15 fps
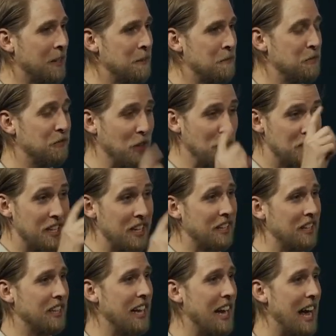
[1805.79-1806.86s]
The first thing
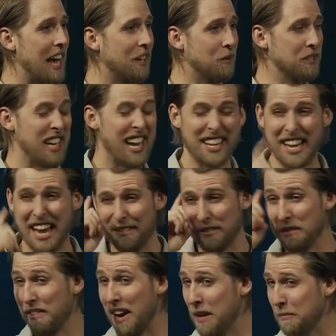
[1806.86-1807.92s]
that they had was they had to have
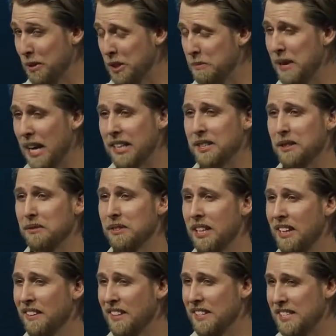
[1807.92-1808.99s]
divine perspective.
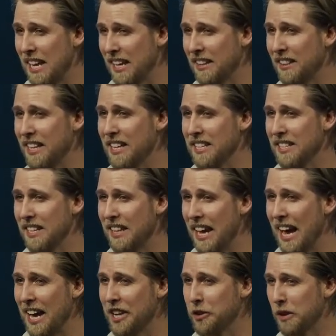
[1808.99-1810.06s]
The second thing is that they
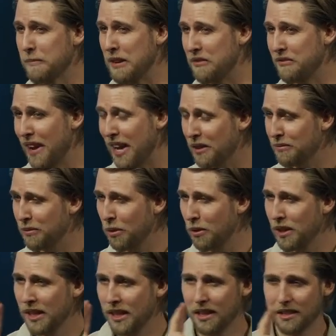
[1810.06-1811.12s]
had to remain faithful
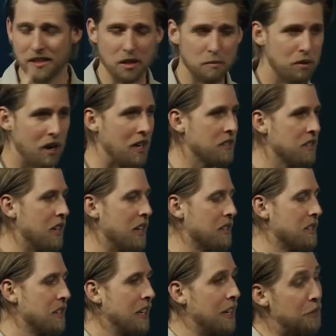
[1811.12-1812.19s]
to the
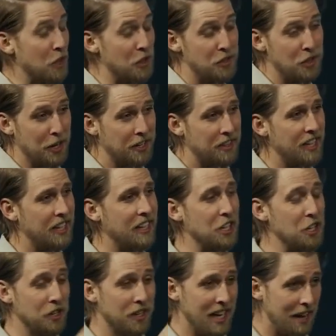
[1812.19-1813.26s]
process. The third thing that
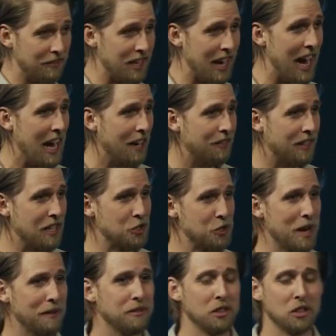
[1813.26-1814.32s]
you're going to have is you
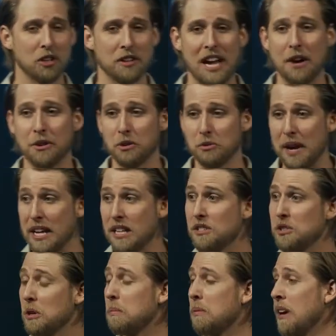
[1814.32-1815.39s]
have to learn how to raise
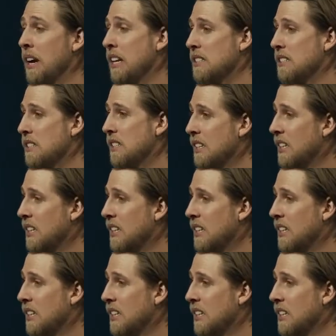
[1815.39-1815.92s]
your praise.